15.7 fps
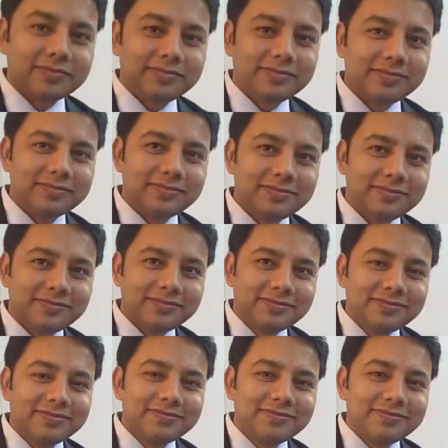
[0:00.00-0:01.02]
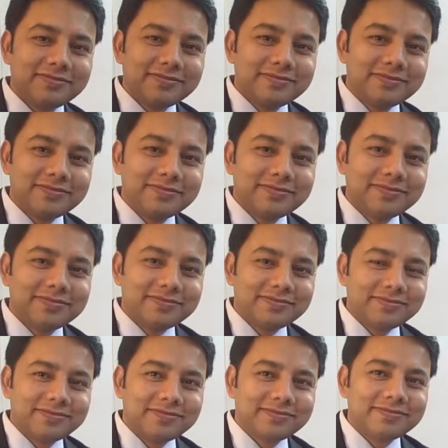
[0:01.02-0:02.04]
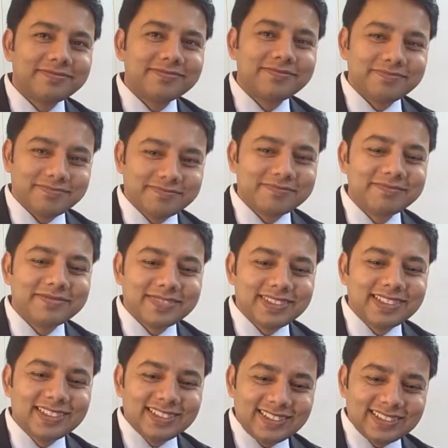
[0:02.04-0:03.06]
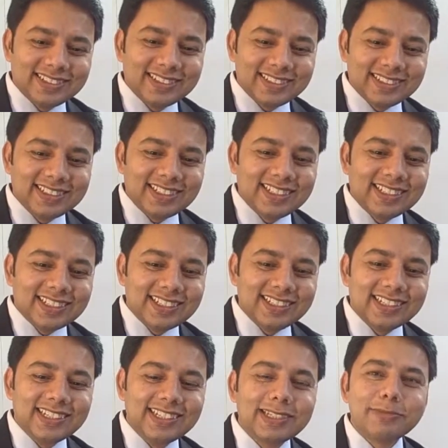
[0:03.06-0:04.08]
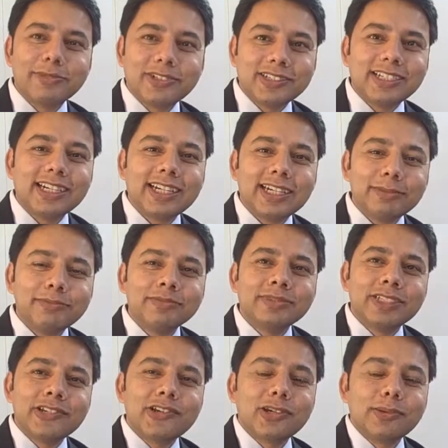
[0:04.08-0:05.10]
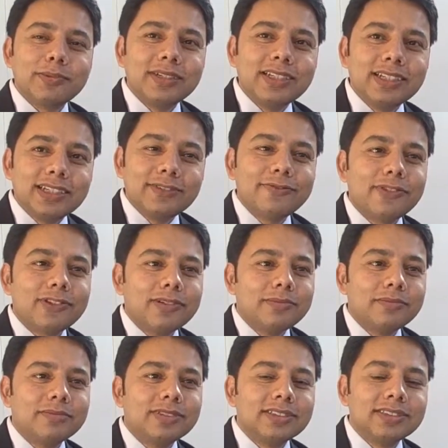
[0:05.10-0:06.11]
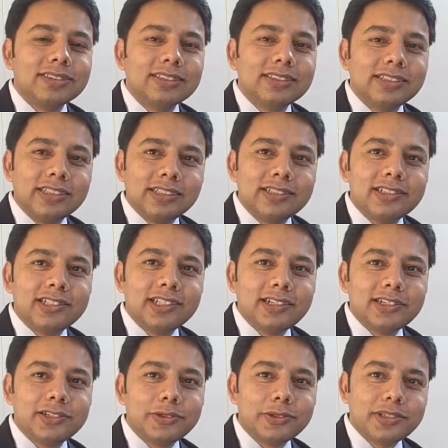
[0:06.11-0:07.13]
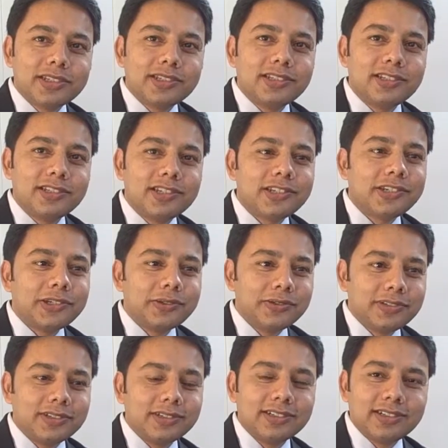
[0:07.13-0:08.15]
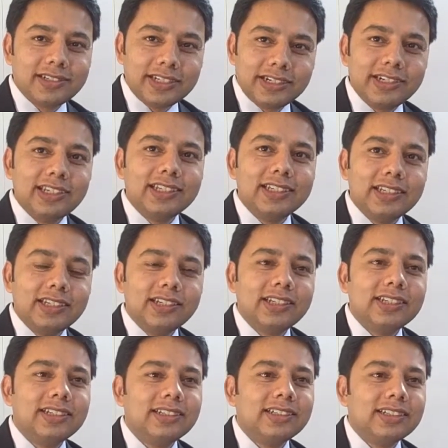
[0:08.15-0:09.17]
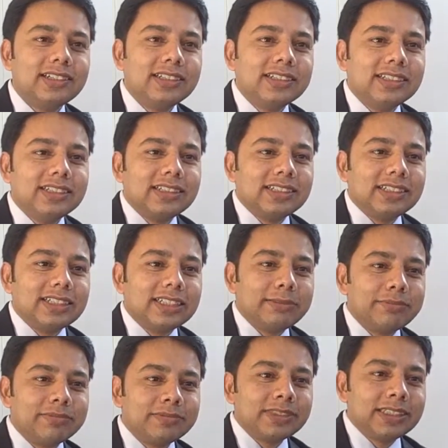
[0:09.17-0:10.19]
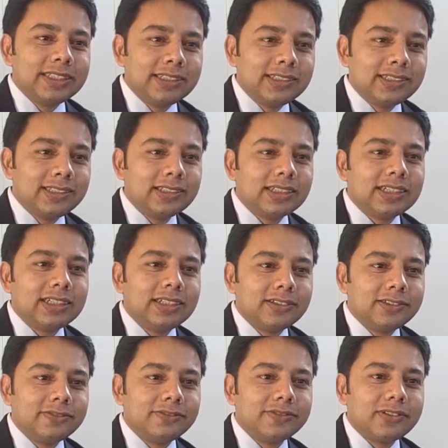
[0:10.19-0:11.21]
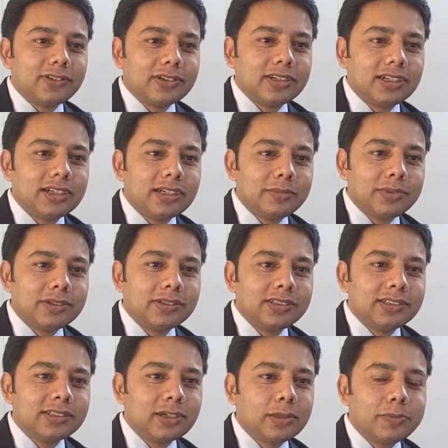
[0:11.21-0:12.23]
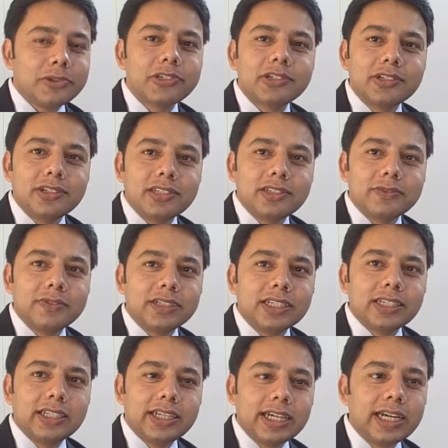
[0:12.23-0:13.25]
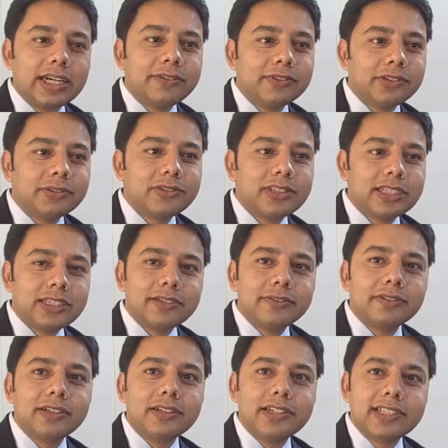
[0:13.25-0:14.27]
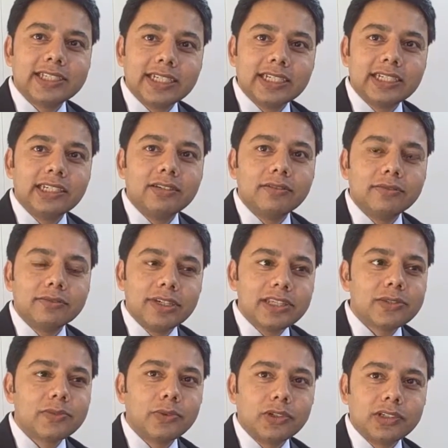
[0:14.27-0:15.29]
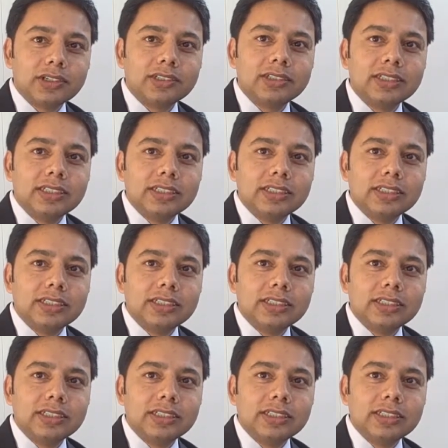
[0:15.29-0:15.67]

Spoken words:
introduce yourself and tell us a little bit about what you're doing here. Hi, Dipan. I'm Anshuman. I'm from the Energy and Resources Institute, TERI, in India. Yeah. I'm here kind of talking about the opportunities one can have to save and recycle wastewater